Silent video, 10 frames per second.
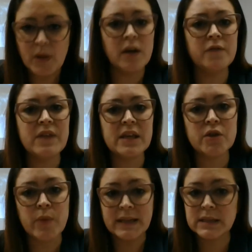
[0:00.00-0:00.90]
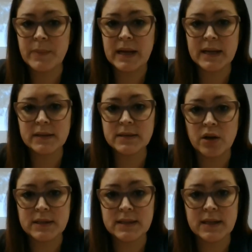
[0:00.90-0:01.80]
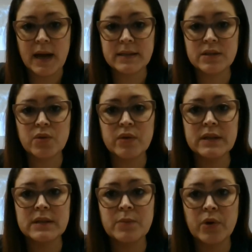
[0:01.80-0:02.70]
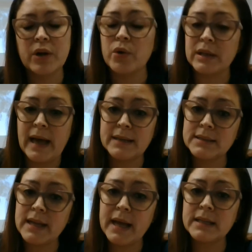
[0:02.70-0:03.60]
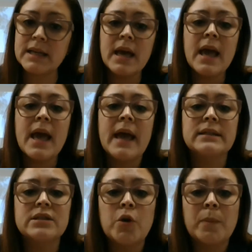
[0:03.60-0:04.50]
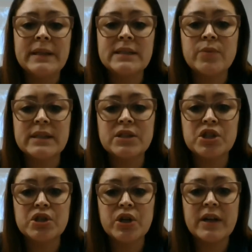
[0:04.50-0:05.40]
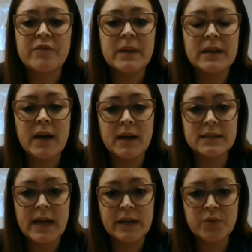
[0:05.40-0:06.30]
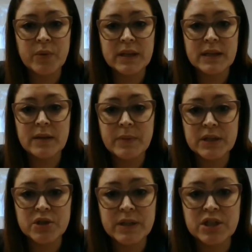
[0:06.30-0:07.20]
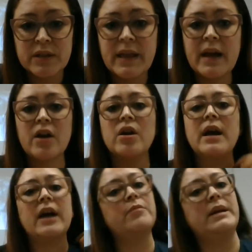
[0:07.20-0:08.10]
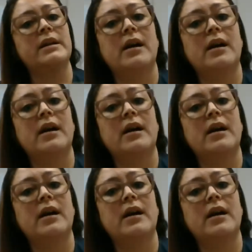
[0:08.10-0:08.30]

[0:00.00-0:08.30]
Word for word: of the threats made against Austin High School this morning or last night. And so please rest assured, I've been in contact with the administration there. I've been in